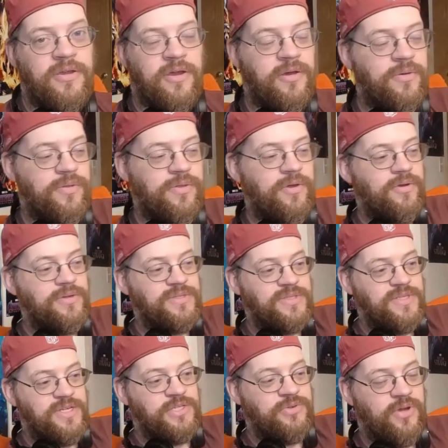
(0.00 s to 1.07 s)
There is the
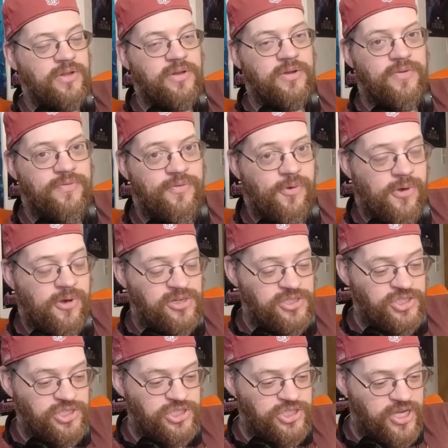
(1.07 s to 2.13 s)
trailer for
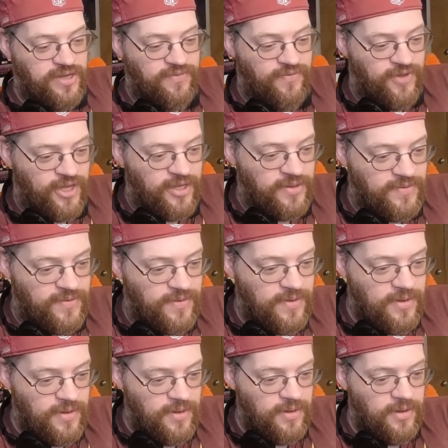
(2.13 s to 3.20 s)
Chick Fight,
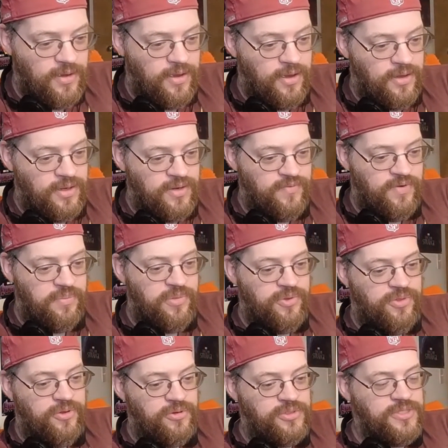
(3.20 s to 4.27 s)
November
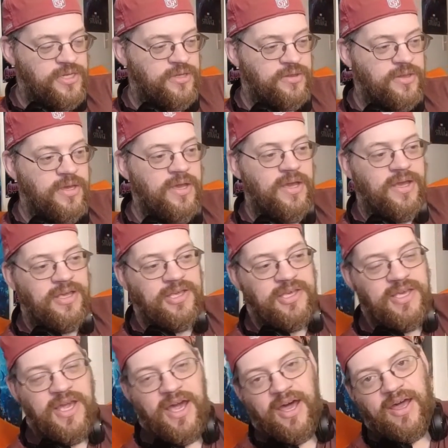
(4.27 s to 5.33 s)
13th.
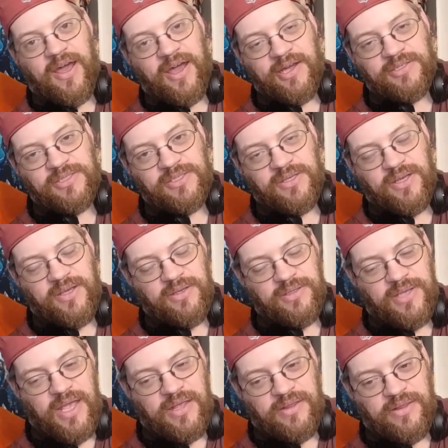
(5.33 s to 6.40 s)
Yeah,
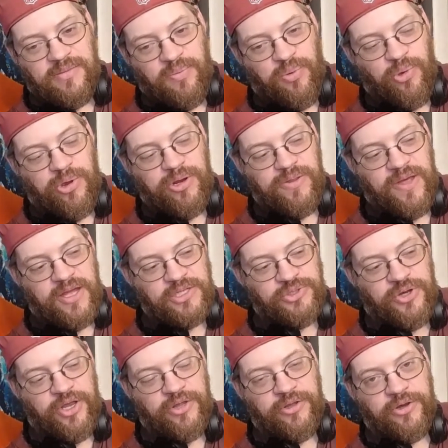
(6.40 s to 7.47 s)
and the point of that
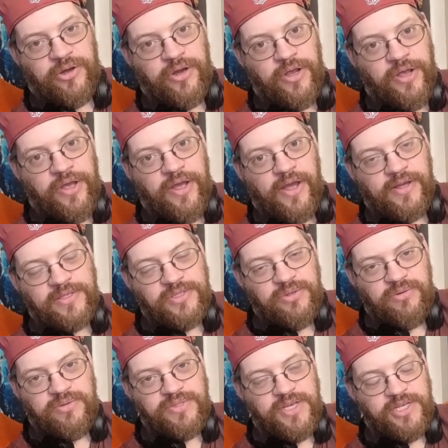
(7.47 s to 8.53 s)
trailer, as soon as
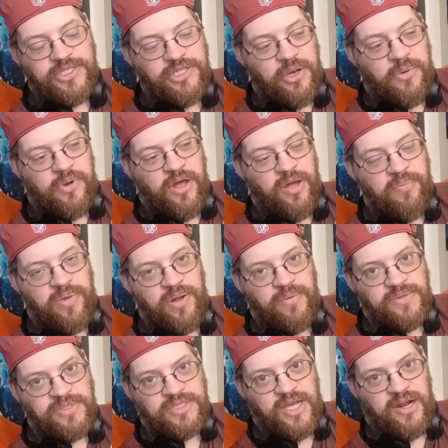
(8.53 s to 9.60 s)
they showed up and it was
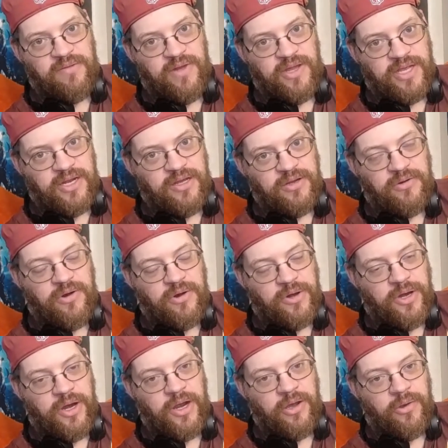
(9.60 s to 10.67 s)
kind of like an
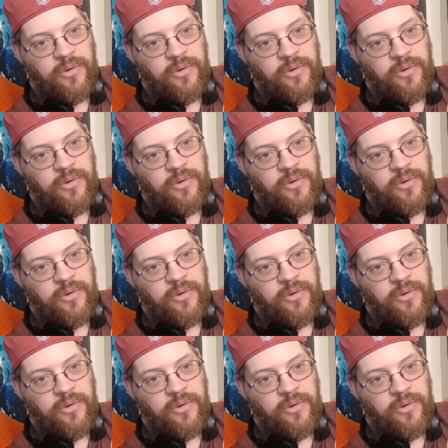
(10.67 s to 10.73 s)
underground